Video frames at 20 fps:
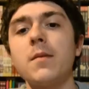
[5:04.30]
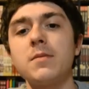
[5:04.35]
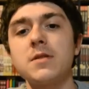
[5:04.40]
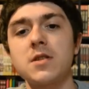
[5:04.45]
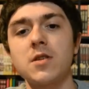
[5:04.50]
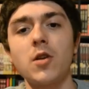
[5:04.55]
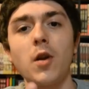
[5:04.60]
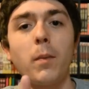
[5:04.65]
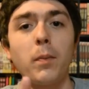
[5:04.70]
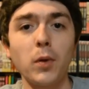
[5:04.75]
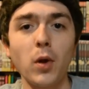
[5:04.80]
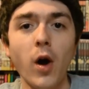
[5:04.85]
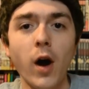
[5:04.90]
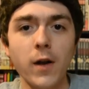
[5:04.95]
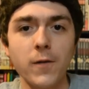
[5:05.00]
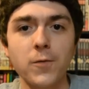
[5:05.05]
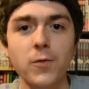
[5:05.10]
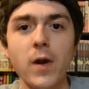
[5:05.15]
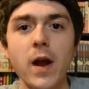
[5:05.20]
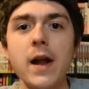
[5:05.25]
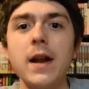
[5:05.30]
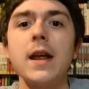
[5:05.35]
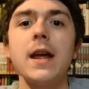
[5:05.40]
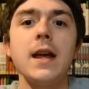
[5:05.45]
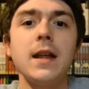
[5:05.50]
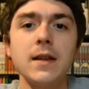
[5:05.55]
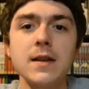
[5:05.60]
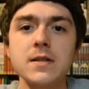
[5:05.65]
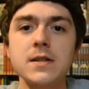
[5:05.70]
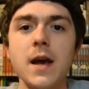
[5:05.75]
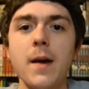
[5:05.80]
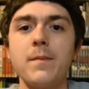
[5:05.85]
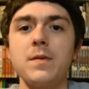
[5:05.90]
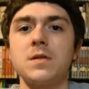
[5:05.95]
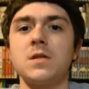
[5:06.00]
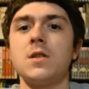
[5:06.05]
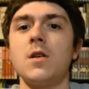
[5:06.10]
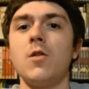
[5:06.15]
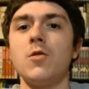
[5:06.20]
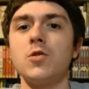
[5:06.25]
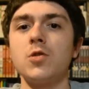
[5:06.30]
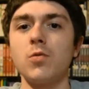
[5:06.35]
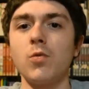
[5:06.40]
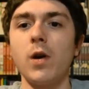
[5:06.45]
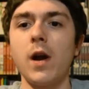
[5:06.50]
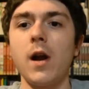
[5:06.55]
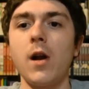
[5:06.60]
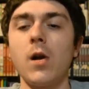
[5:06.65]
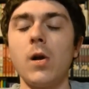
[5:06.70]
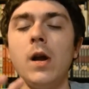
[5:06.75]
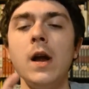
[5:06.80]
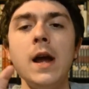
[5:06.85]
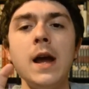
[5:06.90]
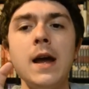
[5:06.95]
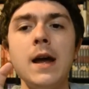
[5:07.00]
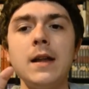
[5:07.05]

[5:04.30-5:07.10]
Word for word: up this little plot thread in this episode to where